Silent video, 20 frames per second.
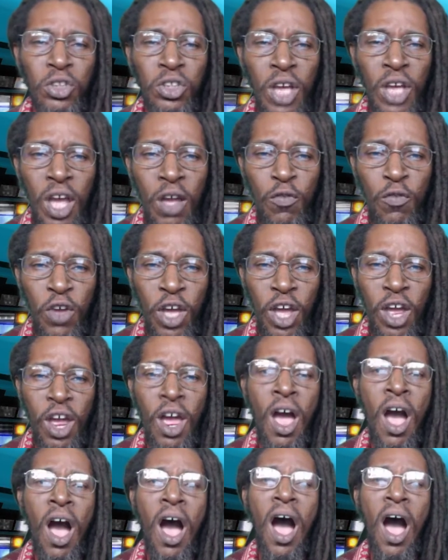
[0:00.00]
TV.
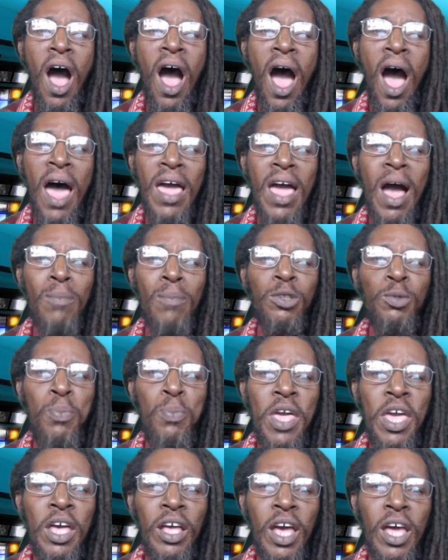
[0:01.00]
I am
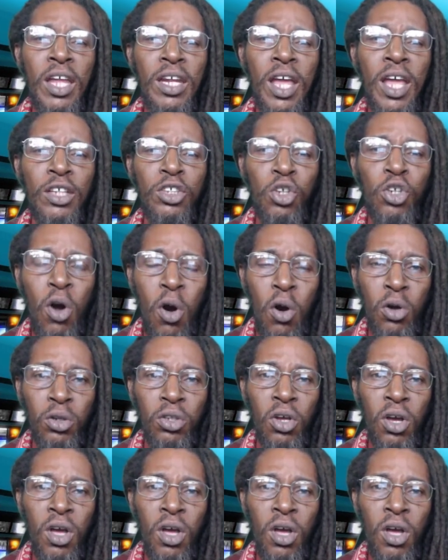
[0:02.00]
speaking the truth.